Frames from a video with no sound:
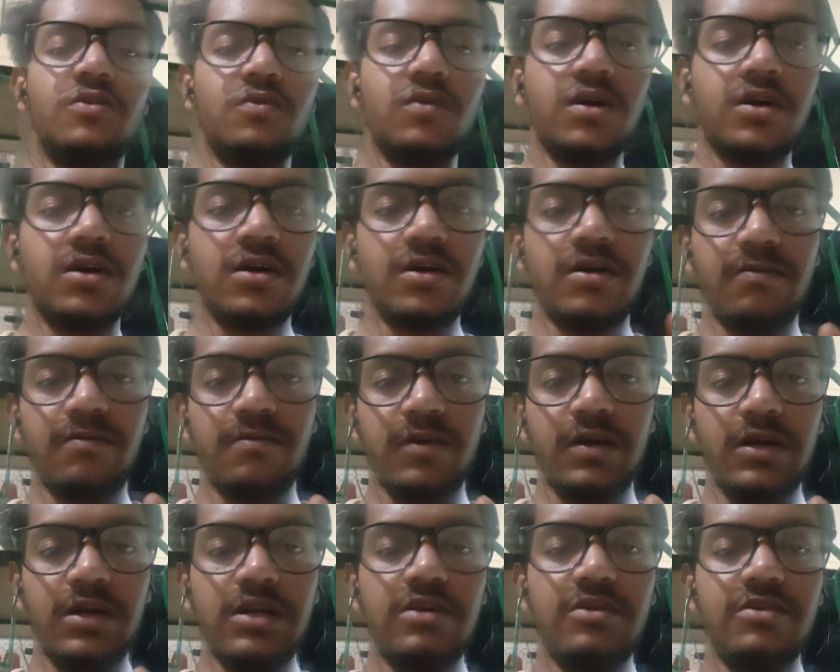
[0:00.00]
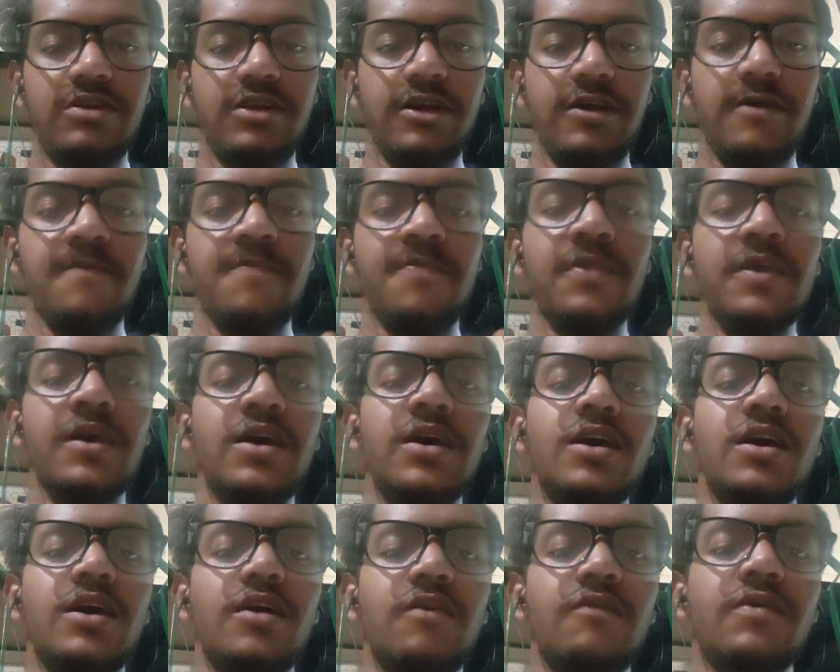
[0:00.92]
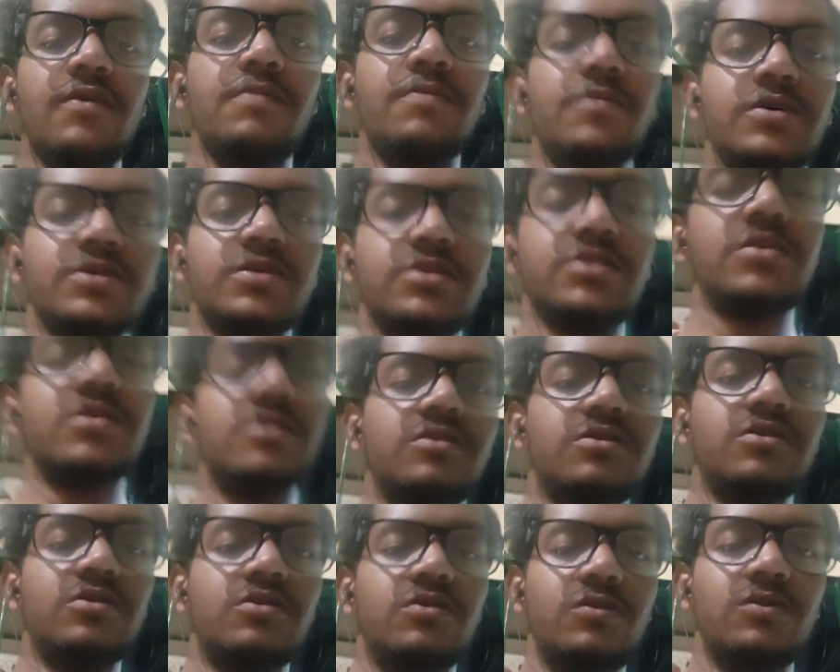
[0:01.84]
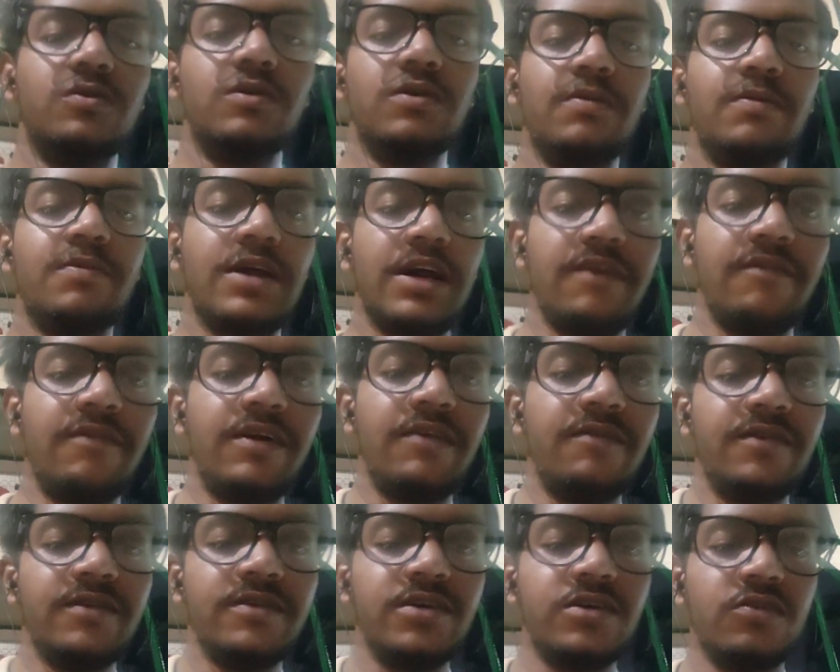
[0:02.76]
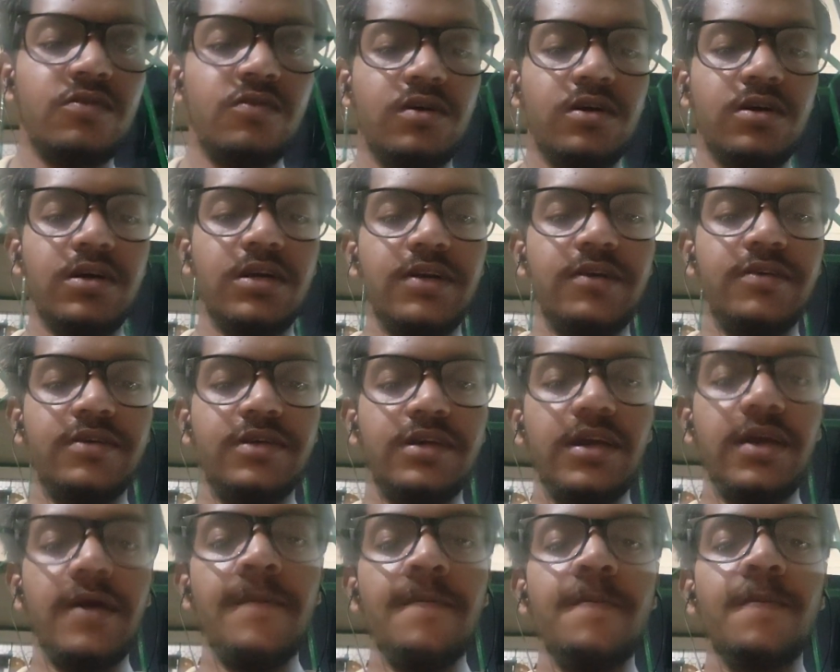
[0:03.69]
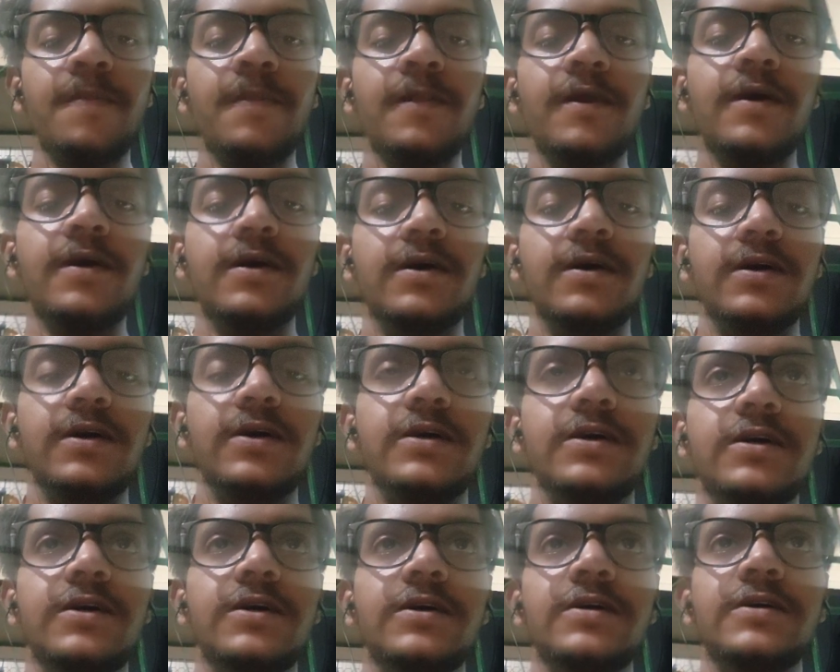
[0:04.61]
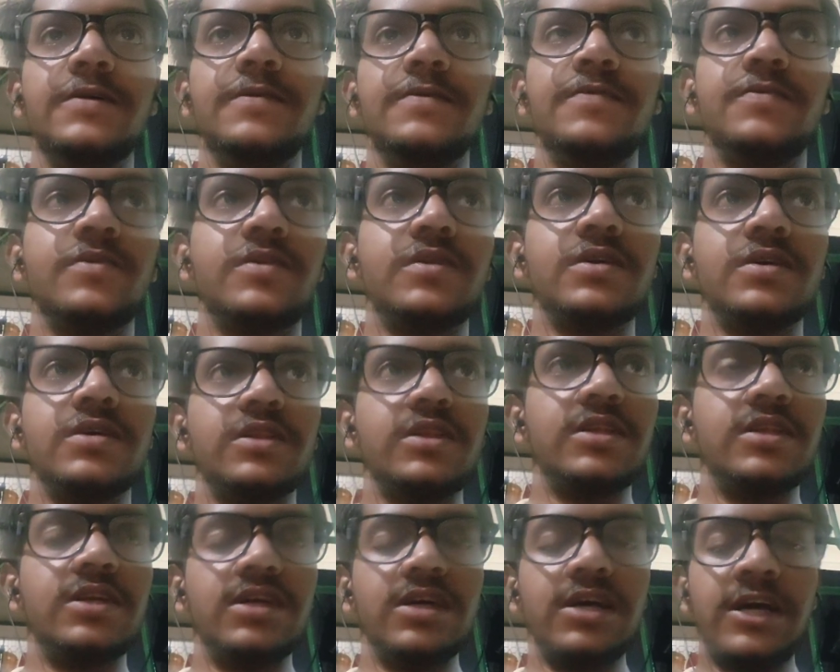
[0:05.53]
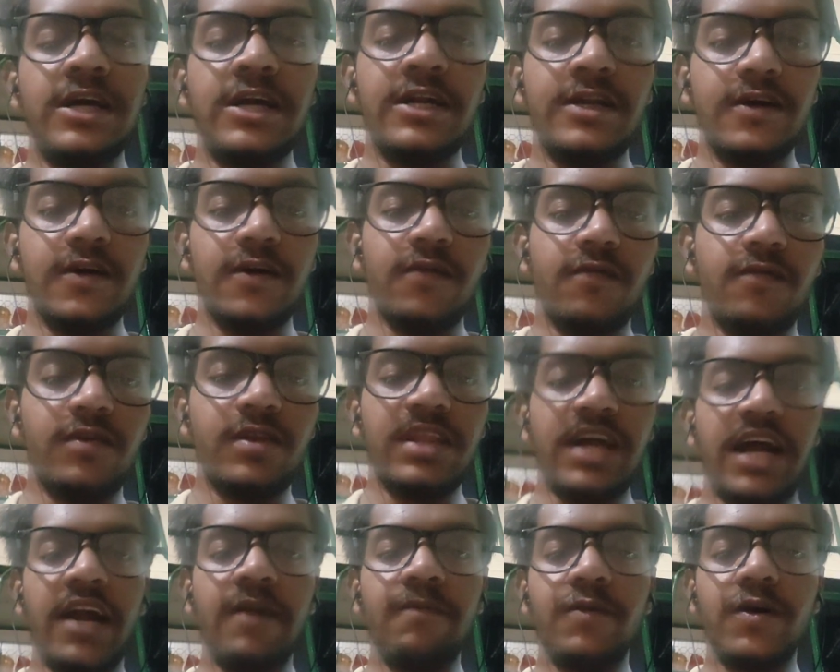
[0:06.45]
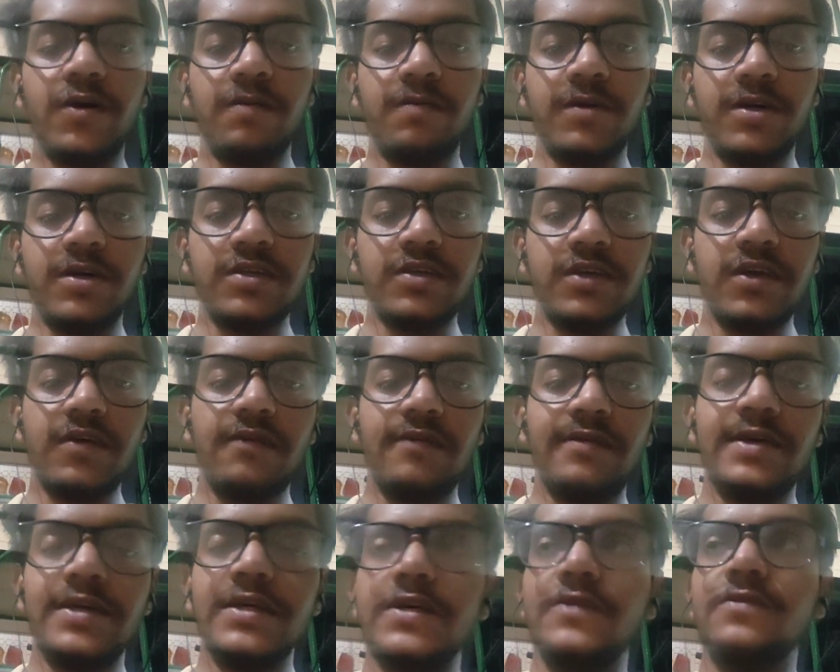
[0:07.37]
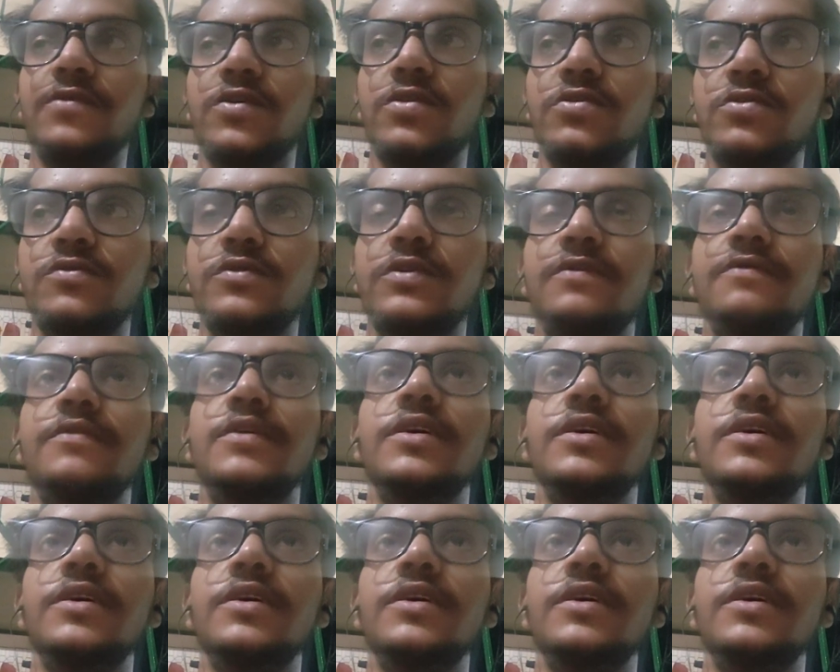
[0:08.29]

to a country. If a person do a private visit to a country, uh, and for that purpose if he want to